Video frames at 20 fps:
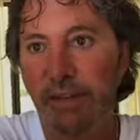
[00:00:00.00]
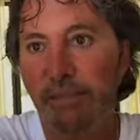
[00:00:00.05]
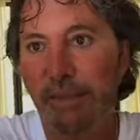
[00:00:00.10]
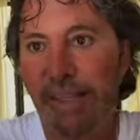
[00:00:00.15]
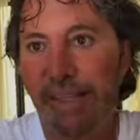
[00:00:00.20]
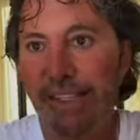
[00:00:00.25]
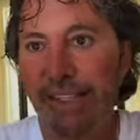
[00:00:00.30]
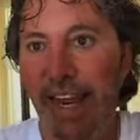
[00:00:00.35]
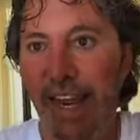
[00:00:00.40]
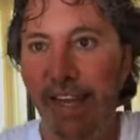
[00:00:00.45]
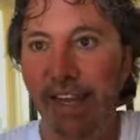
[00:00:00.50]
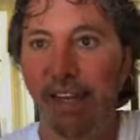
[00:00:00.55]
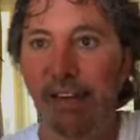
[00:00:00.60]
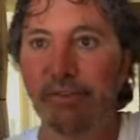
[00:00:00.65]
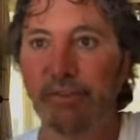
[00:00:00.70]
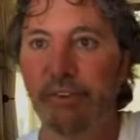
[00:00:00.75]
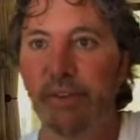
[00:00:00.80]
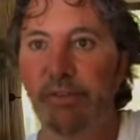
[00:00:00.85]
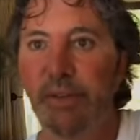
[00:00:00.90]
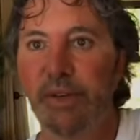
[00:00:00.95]
to be
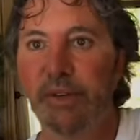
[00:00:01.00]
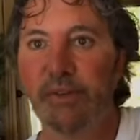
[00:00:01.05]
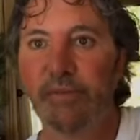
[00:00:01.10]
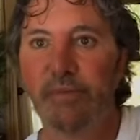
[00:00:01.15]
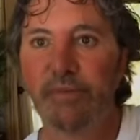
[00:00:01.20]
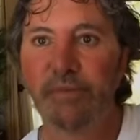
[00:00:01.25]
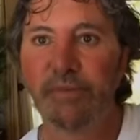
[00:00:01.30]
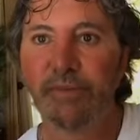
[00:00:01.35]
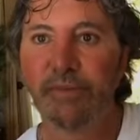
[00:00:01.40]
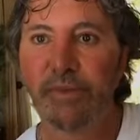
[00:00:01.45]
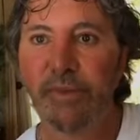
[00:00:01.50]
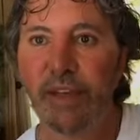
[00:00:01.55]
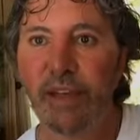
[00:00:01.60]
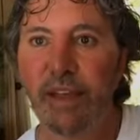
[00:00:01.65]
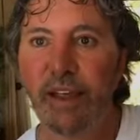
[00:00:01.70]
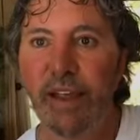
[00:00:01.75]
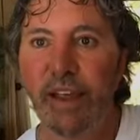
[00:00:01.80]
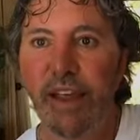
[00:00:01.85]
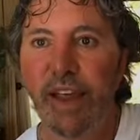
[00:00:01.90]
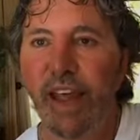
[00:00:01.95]
taken from you.
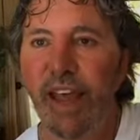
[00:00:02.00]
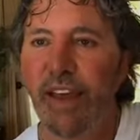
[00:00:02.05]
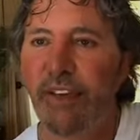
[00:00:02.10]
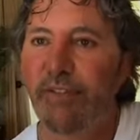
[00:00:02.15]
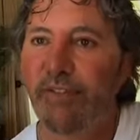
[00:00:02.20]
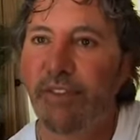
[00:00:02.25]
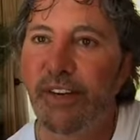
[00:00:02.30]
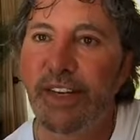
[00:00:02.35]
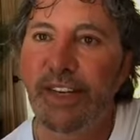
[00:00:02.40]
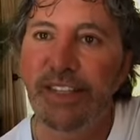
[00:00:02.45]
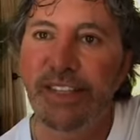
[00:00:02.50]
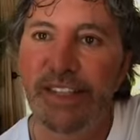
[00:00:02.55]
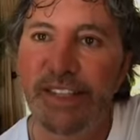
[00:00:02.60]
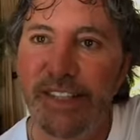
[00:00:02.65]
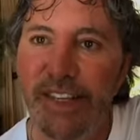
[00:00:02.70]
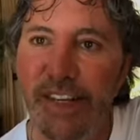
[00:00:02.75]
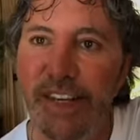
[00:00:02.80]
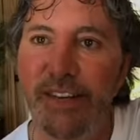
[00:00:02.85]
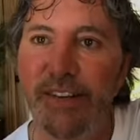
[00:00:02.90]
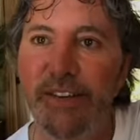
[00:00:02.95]
Every
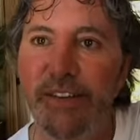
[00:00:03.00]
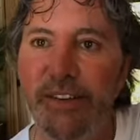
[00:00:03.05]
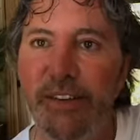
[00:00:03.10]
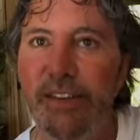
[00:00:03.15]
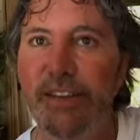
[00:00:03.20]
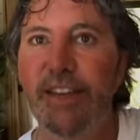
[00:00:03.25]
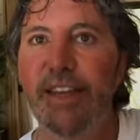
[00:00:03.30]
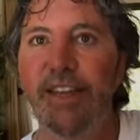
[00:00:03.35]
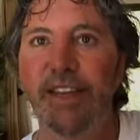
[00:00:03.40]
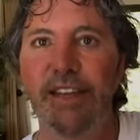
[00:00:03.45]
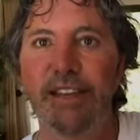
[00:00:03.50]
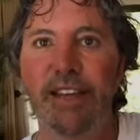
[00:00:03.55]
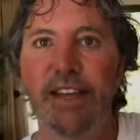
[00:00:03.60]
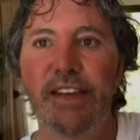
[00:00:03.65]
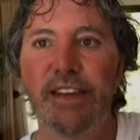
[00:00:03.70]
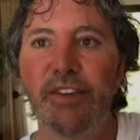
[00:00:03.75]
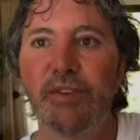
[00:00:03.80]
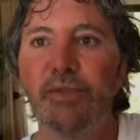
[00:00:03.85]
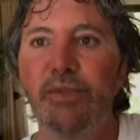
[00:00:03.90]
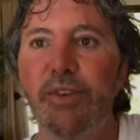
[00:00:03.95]
single thing
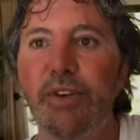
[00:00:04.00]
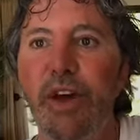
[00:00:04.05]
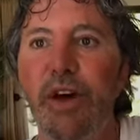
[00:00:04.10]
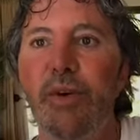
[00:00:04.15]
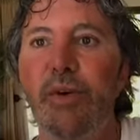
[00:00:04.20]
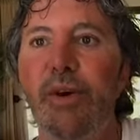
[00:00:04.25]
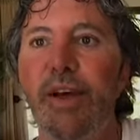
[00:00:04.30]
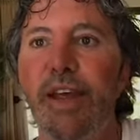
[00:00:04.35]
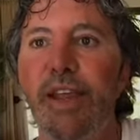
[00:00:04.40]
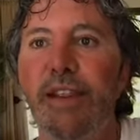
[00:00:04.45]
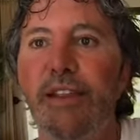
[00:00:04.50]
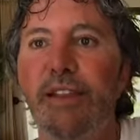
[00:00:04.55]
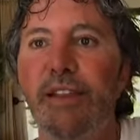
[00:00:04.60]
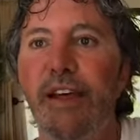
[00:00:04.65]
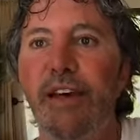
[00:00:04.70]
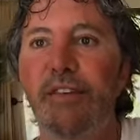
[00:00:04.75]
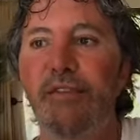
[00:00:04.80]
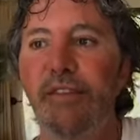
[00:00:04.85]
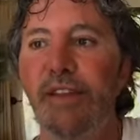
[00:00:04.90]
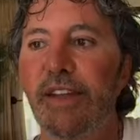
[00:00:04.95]
that you know and
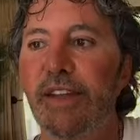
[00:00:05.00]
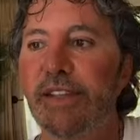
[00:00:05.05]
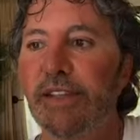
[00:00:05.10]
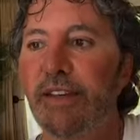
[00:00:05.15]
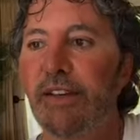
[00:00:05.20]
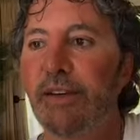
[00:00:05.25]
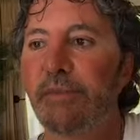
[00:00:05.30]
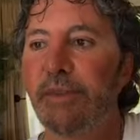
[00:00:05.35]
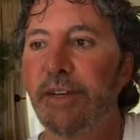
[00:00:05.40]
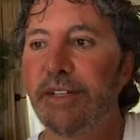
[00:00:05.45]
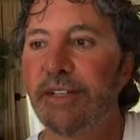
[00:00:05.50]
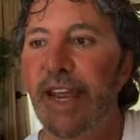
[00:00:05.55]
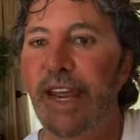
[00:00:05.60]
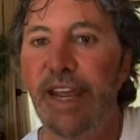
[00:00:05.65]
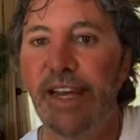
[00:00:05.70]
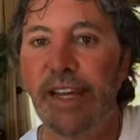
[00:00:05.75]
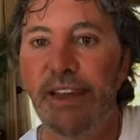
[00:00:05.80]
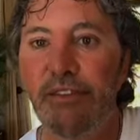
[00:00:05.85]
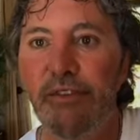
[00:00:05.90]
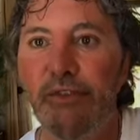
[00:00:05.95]
love is going to be
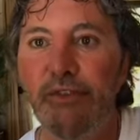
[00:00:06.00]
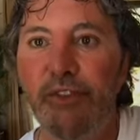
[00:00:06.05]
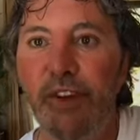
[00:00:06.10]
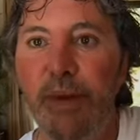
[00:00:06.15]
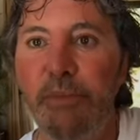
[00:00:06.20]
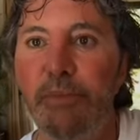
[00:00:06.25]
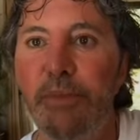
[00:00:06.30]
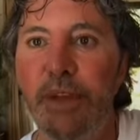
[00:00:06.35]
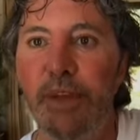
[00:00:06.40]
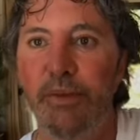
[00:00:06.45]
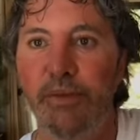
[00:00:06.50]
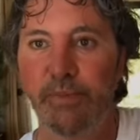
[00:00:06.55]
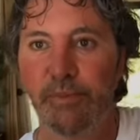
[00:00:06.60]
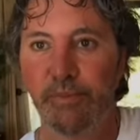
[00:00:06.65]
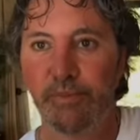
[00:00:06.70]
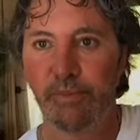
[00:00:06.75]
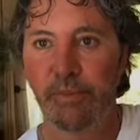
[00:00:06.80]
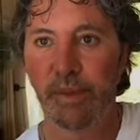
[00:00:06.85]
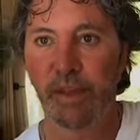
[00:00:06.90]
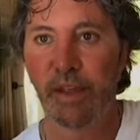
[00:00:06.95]
taken from you.
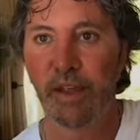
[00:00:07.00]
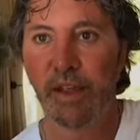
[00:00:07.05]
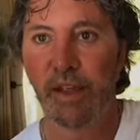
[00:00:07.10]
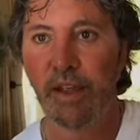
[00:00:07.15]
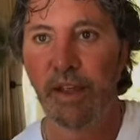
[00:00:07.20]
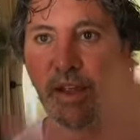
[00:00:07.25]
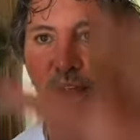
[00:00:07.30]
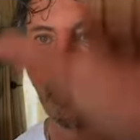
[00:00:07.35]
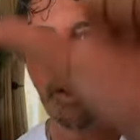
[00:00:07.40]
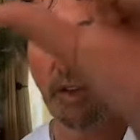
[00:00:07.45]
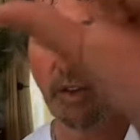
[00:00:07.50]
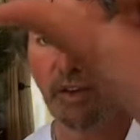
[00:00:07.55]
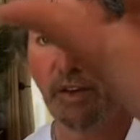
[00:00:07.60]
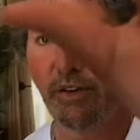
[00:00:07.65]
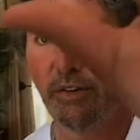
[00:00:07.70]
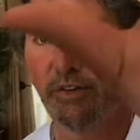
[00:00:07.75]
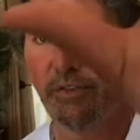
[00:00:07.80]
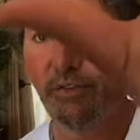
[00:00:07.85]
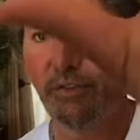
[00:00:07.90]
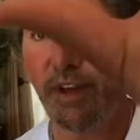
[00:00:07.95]

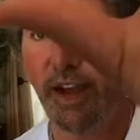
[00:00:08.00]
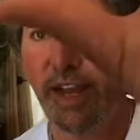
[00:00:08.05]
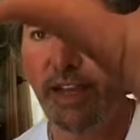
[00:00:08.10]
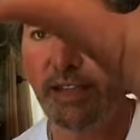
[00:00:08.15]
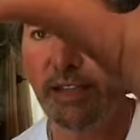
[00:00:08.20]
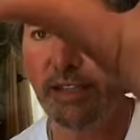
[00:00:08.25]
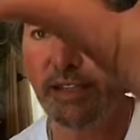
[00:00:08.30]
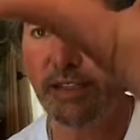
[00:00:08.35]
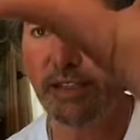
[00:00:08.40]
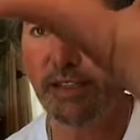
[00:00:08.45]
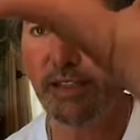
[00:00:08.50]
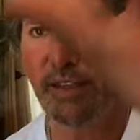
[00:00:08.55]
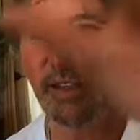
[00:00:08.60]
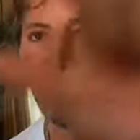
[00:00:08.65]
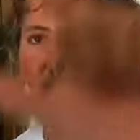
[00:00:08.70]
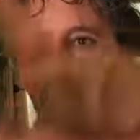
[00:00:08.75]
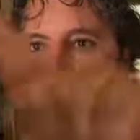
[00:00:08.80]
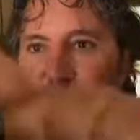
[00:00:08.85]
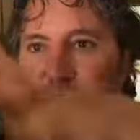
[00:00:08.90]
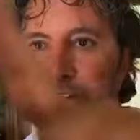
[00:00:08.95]
Your friends,
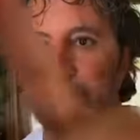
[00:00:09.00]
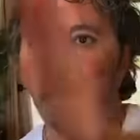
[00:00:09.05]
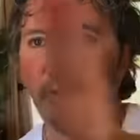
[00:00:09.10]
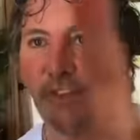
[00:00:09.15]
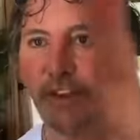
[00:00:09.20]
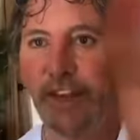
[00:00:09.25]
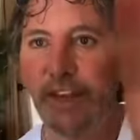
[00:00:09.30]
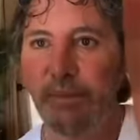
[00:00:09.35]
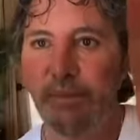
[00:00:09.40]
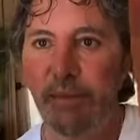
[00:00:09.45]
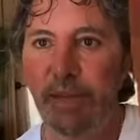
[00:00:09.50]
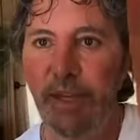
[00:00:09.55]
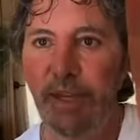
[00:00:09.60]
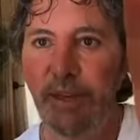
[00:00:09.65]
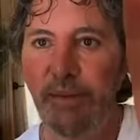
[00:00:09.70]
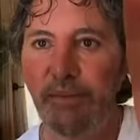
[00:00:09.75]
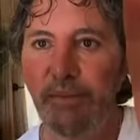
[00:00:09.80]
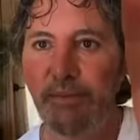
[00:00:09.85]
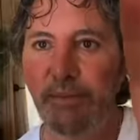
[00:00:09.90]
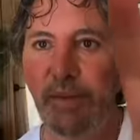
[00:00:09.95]
your
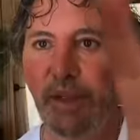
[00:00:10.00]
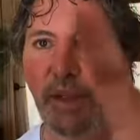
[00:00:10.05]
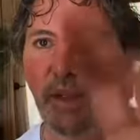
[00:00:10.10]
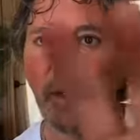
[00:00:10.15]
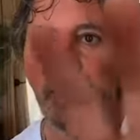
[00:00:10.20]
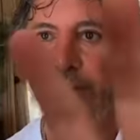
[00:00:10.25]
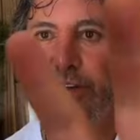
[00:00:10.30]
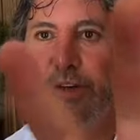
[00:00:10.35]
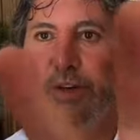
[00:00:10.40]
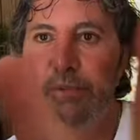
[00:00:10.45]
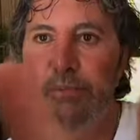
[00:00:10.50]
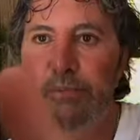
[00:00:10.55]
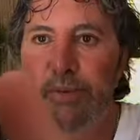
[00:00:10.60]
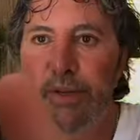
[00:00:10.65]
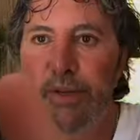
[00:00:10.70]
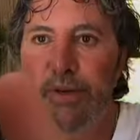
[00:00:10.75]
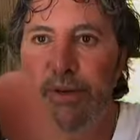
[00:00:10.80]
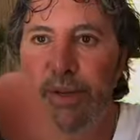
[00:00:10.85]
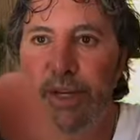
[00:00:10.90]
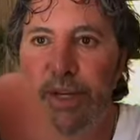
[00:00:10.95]
family, your
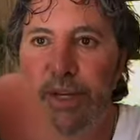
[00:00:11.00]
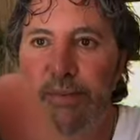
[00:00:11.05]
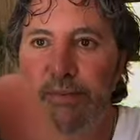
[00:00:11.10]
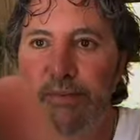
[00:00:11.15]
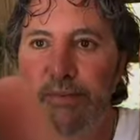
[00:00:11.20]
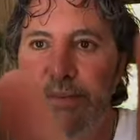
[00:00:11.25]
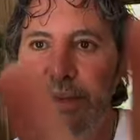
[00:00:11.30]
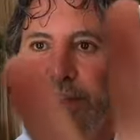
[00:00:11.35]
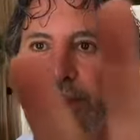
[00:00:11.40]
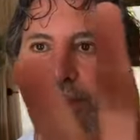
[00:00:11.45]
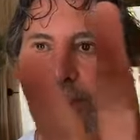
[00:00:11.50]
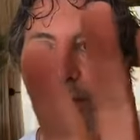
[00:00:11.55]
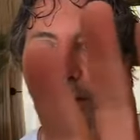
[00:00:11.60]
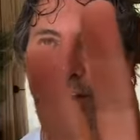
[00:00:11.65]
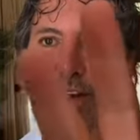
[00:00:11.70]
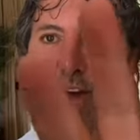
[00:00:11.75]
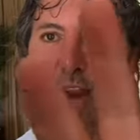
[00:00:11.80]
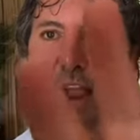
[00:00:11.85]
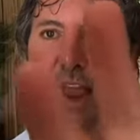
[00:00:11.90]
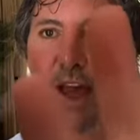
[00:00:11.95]
beauty,
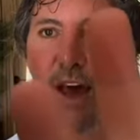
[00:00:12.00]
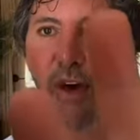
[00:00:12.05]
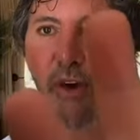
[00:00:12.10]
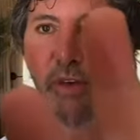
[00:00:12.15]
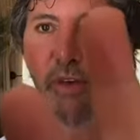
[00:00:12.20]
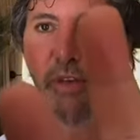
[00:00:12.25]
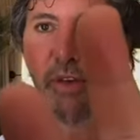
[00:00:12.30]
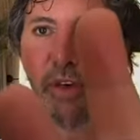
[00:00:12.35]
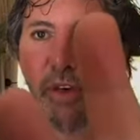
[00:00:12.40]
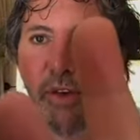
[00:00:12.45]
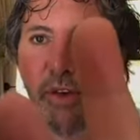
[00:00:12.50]
your health,